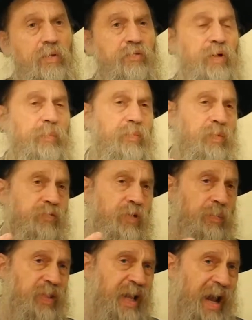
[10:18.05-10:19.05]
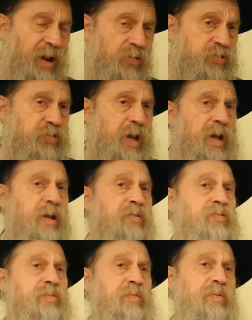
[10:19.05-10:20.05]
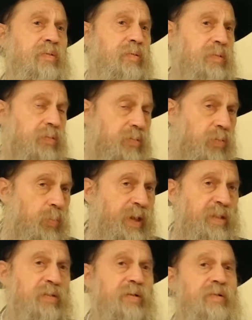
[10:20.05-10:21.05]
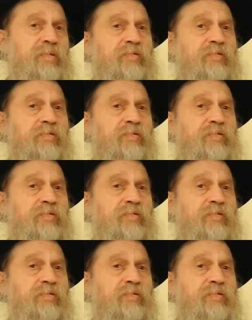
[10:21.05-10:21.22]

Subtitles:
From the outside, the weather.